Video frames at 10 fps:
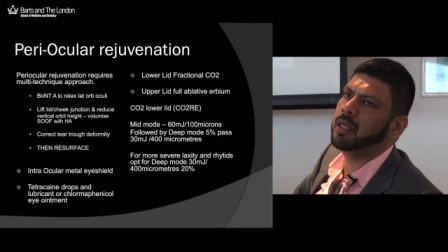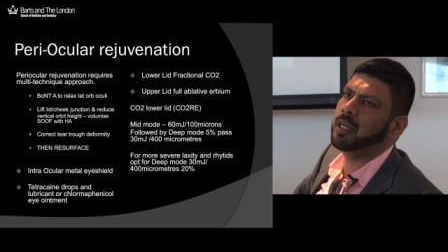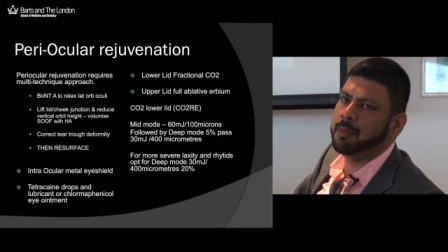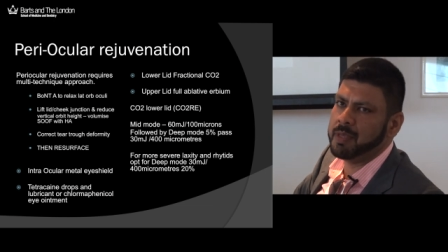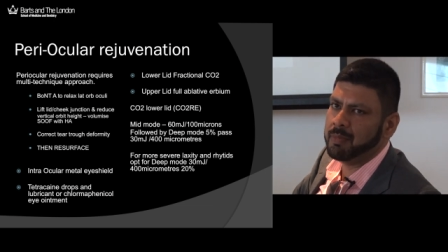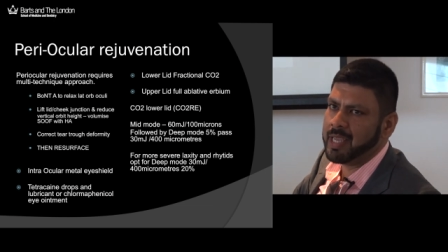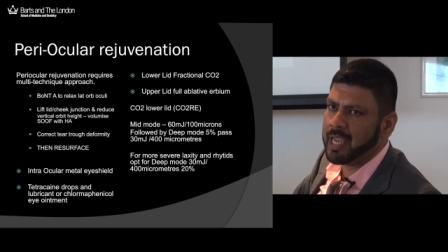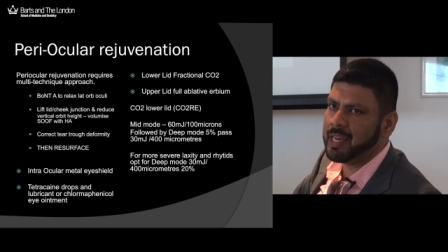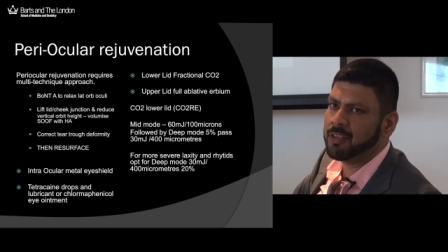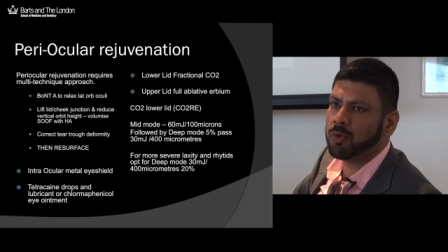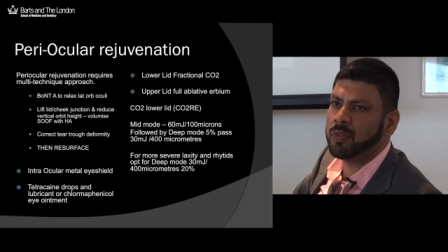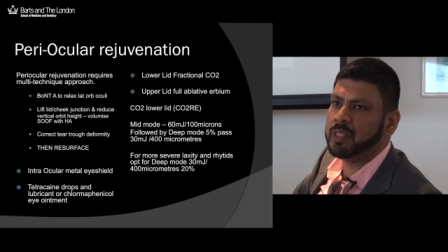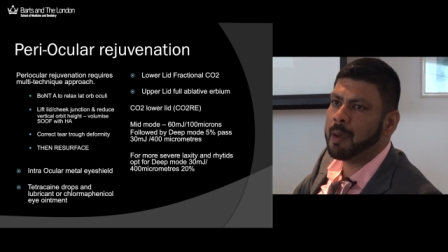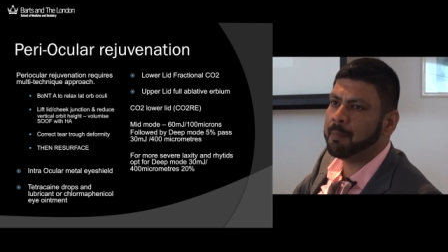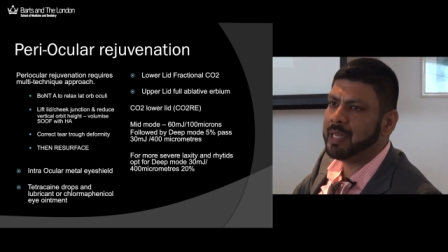erbium uh, miag laser on
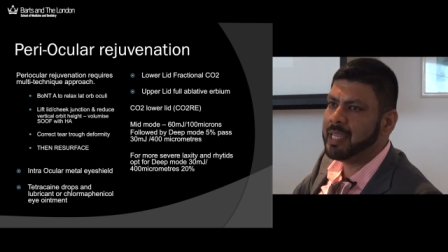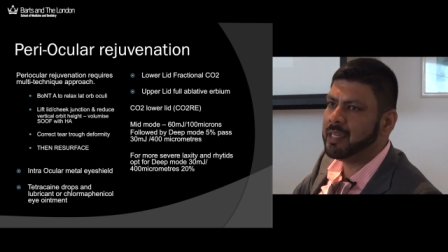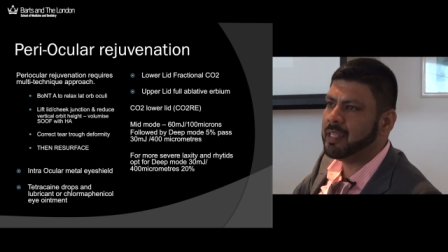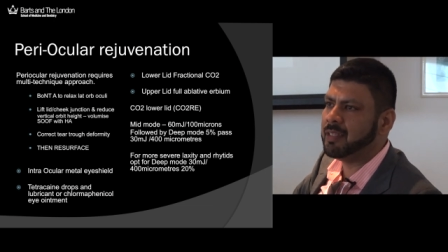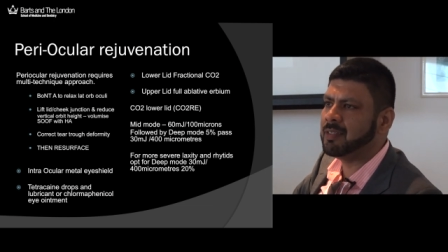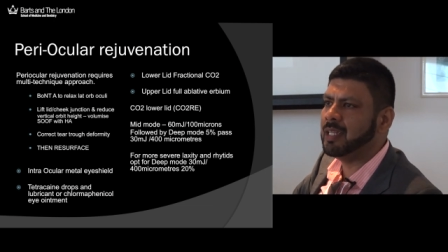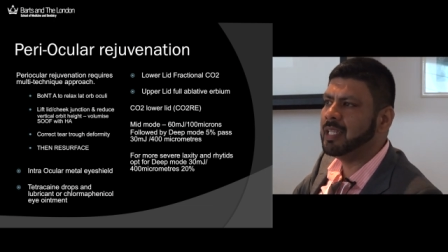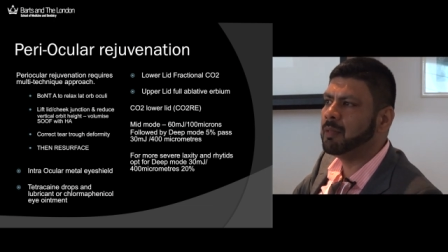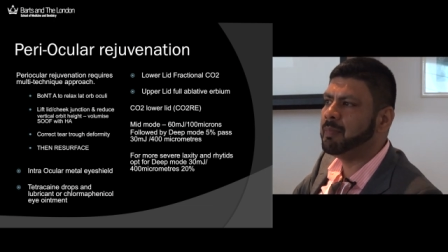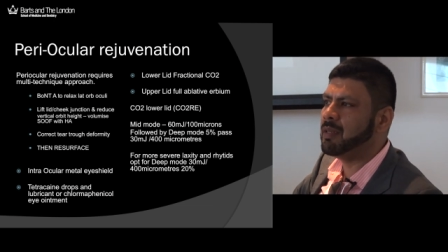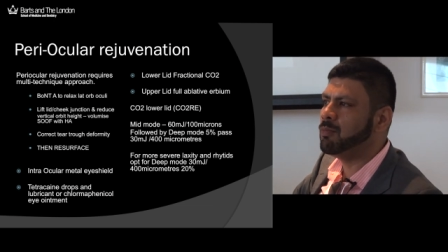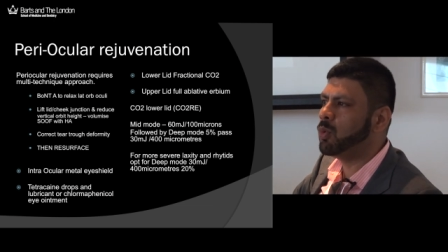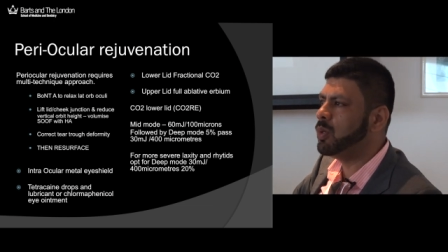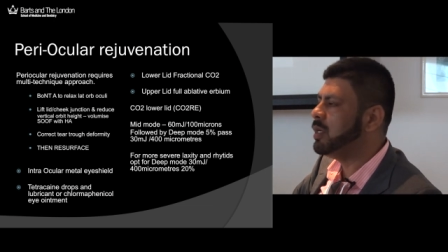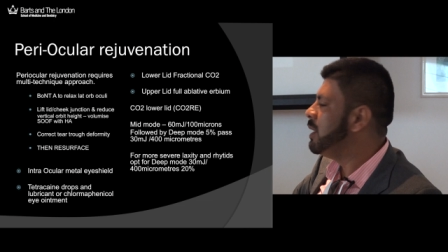the upper lid. It's a little bit
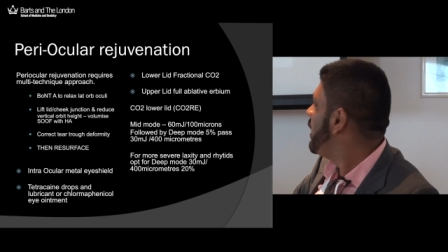more